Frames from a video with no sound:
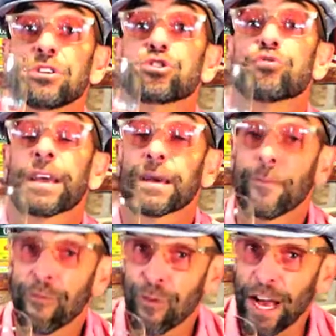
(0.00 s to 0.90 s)
Drink them
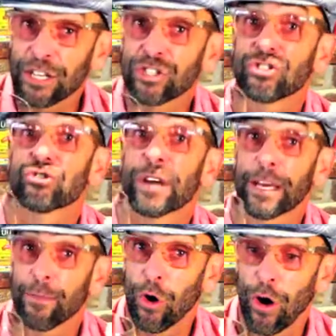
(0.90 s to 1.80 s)
fresh, drink
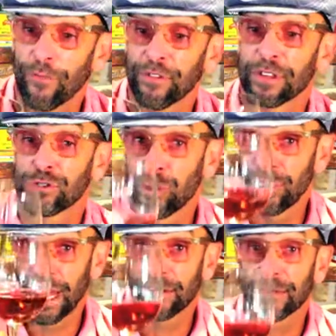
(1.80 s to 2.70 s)
them often.
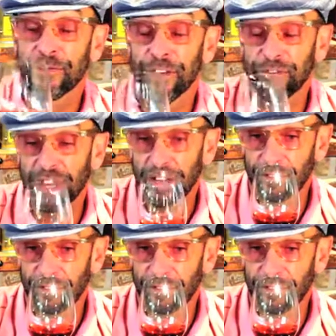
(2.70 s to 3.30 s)
2015